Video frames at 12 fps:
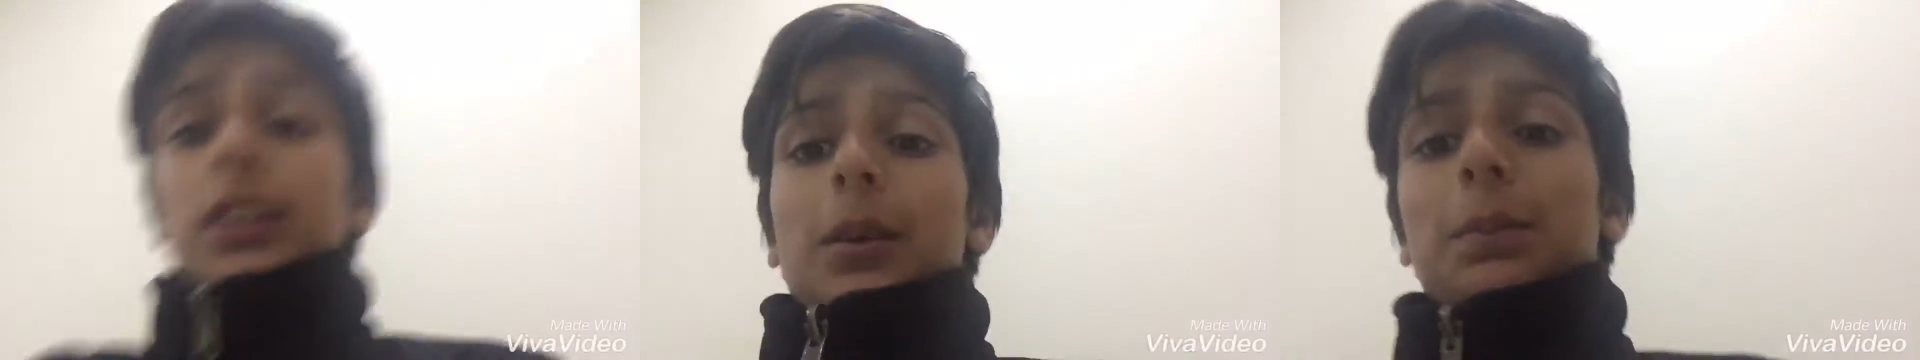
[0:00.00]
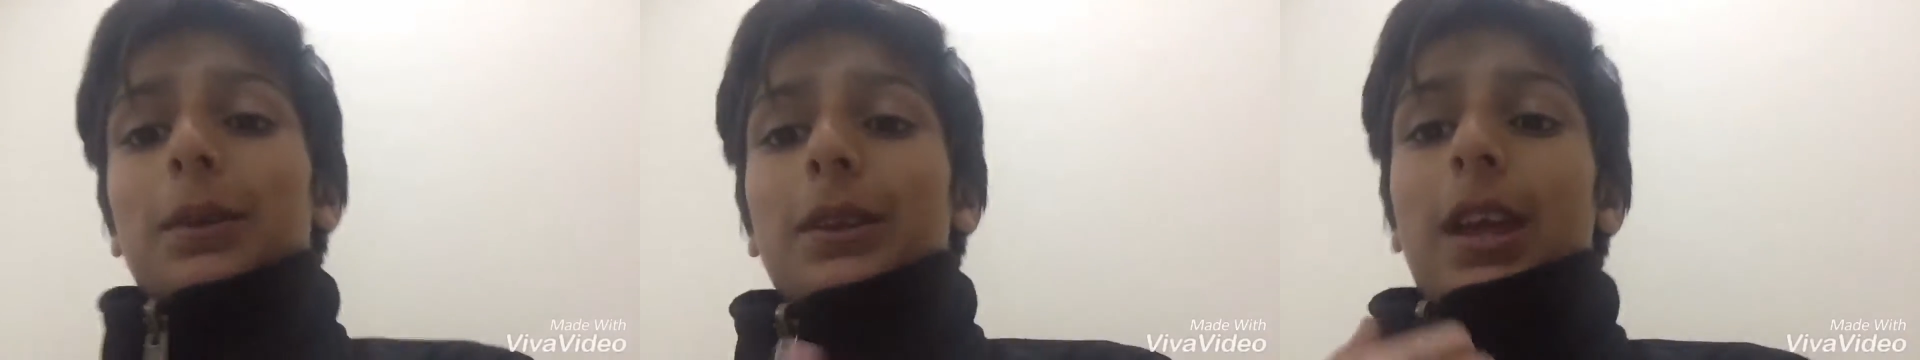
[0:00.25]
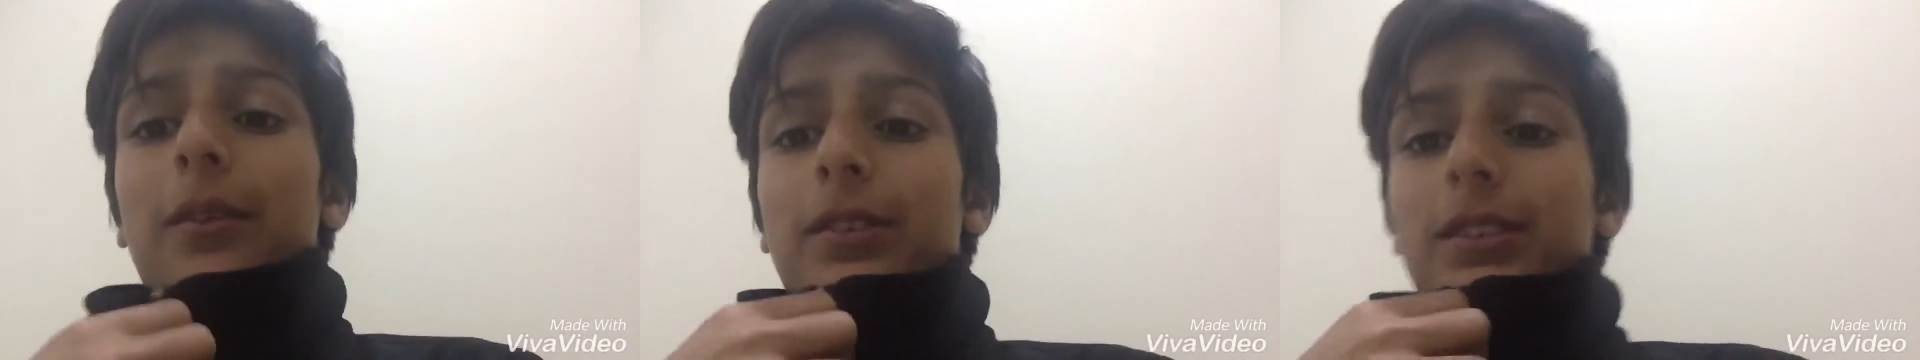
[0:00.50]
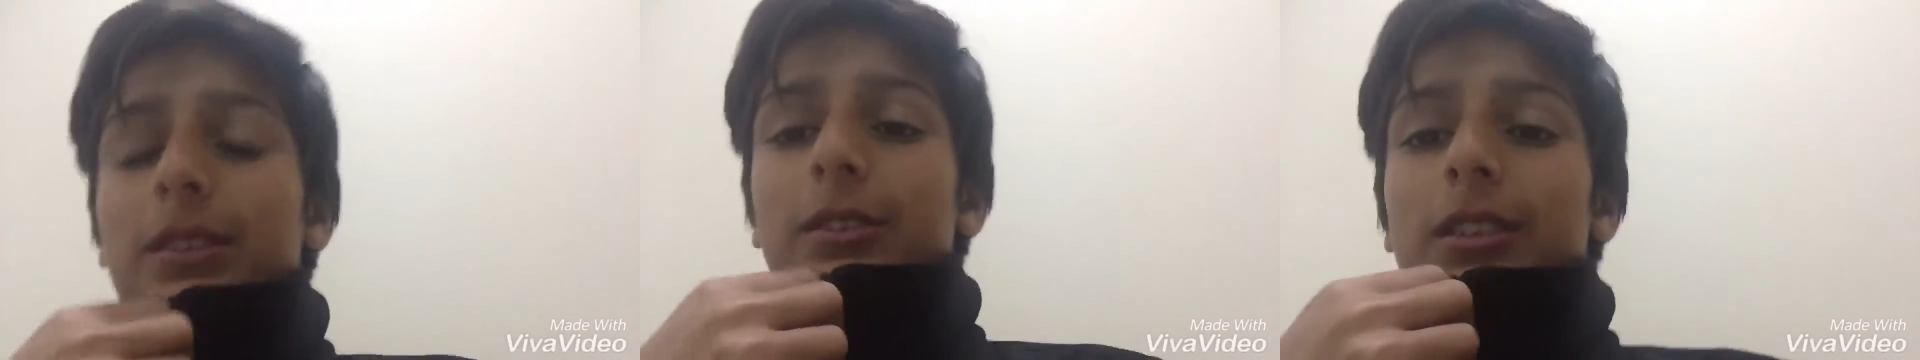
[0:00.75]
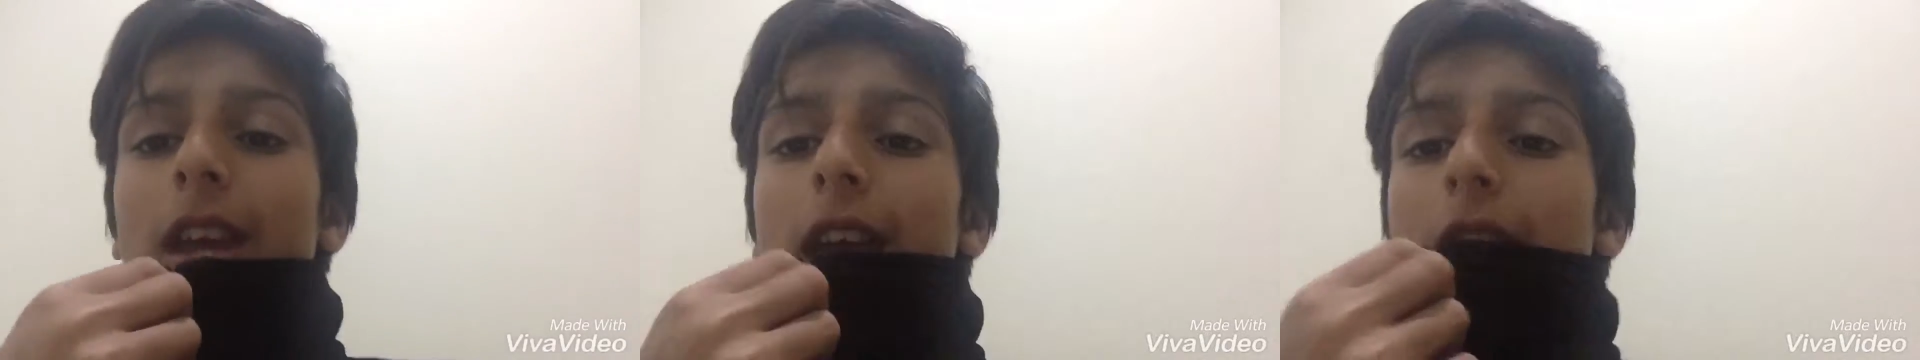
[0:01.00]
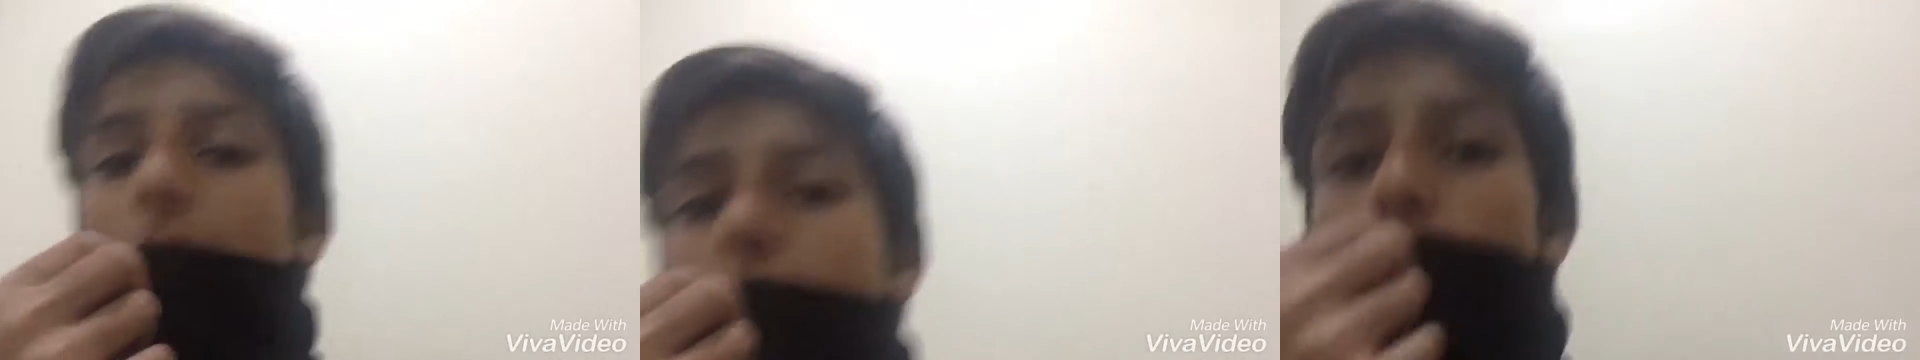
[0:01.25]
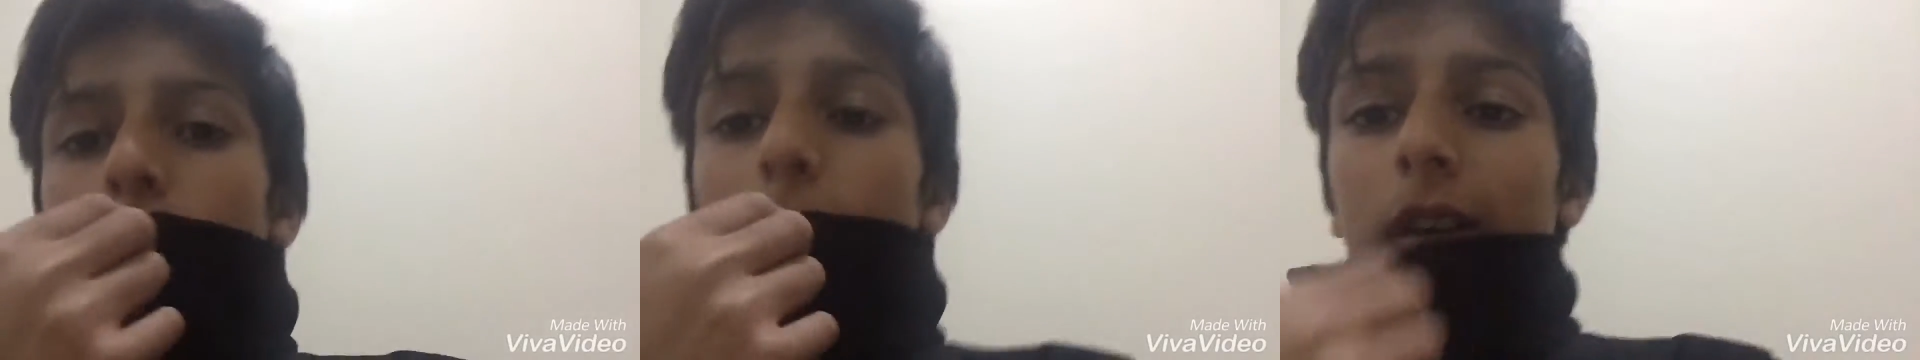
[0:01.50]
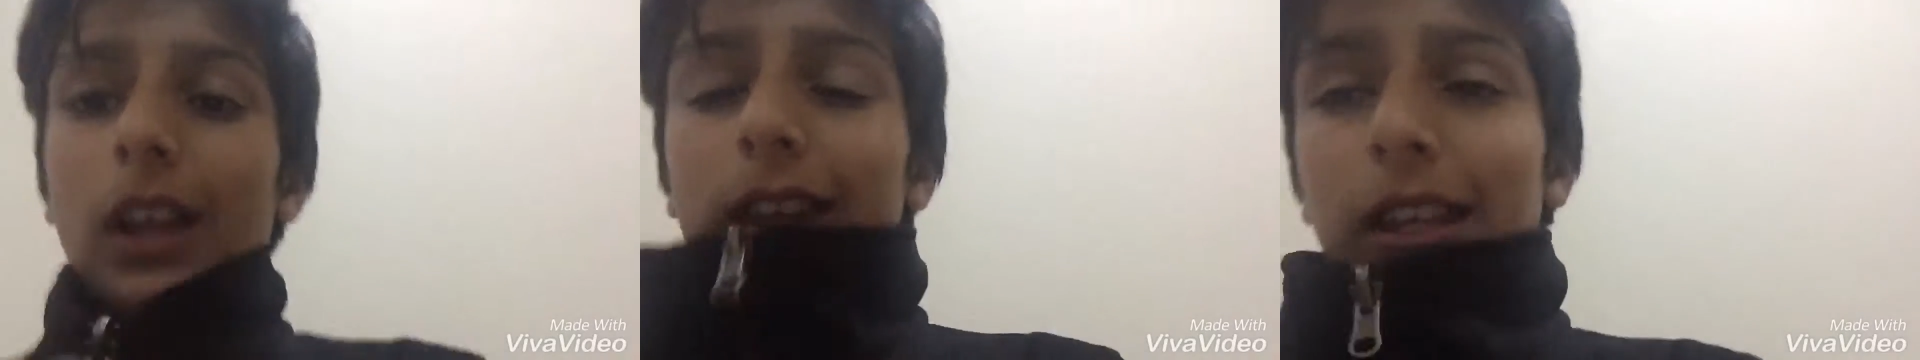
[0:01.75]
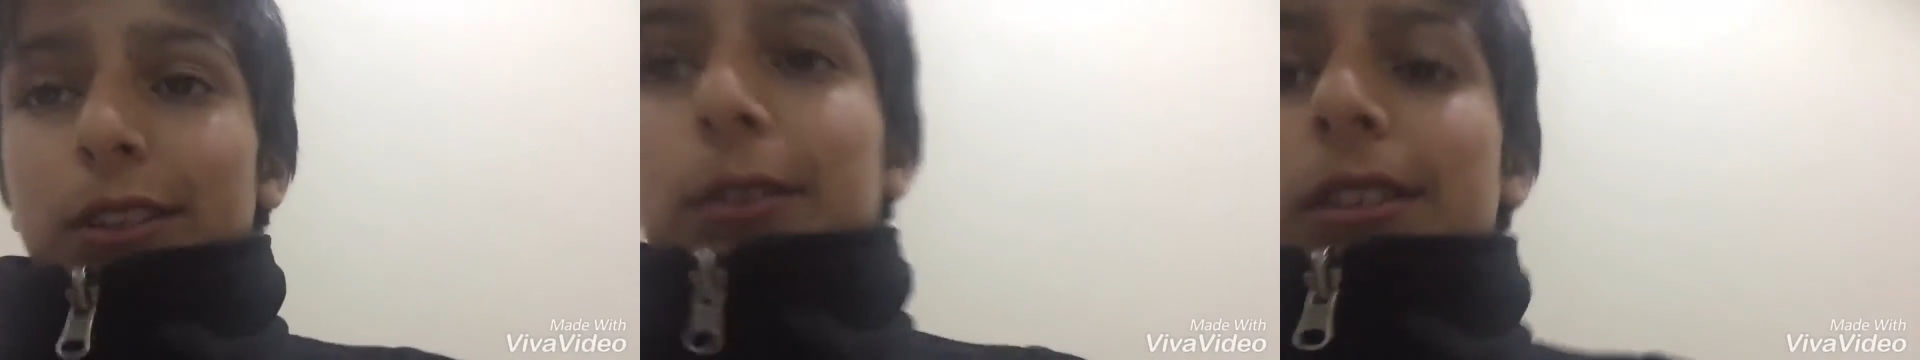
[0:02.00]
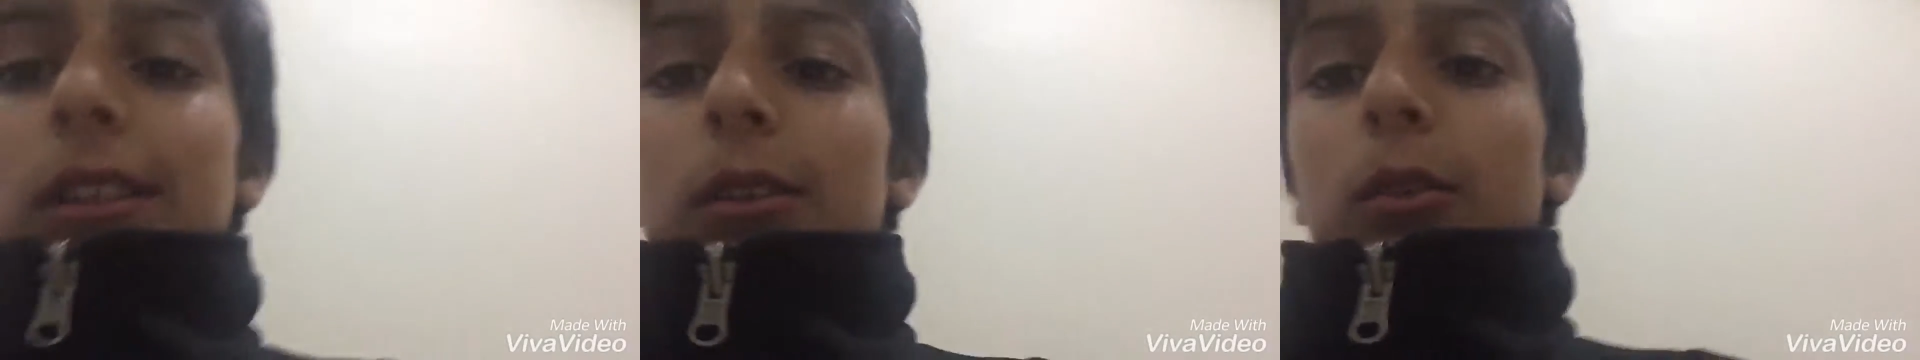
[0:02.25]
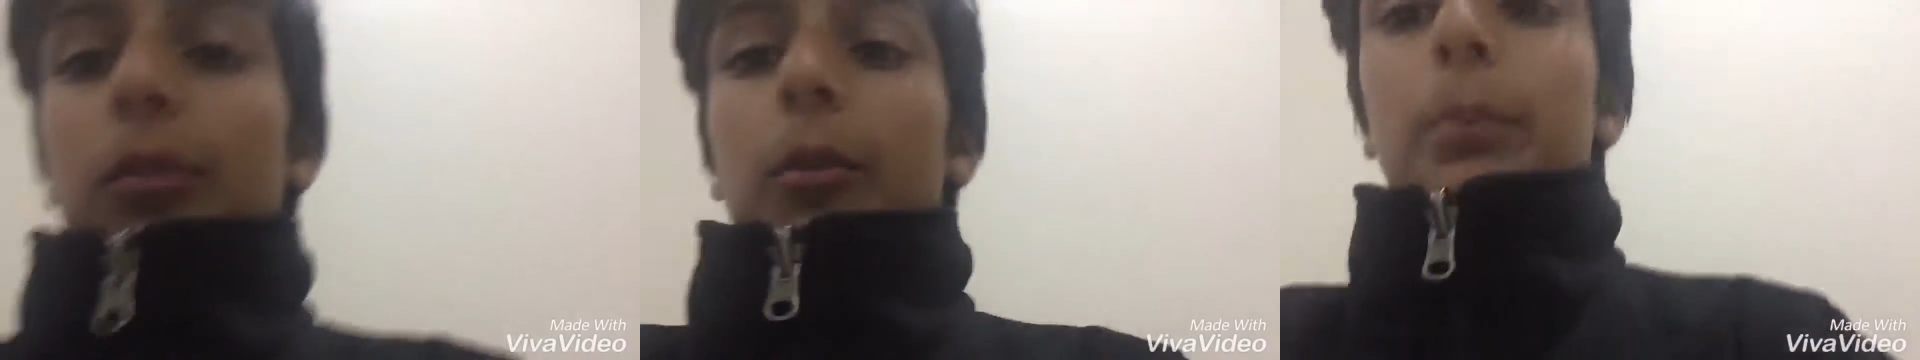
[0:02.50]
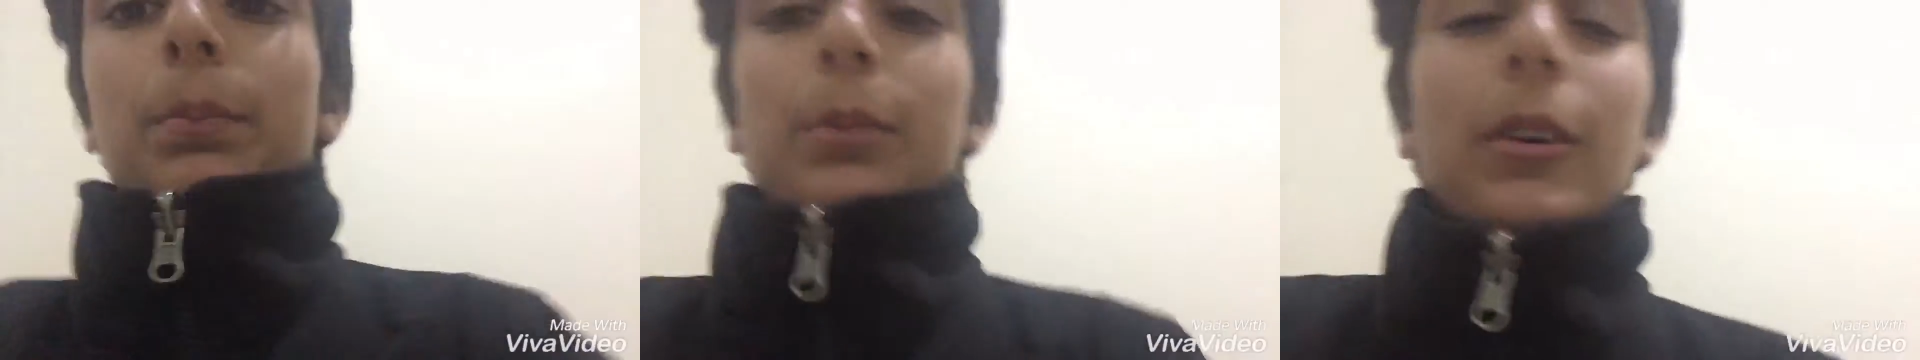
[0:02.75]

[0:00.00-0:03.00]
gonna upload every single day? Well guys, I took a little bit,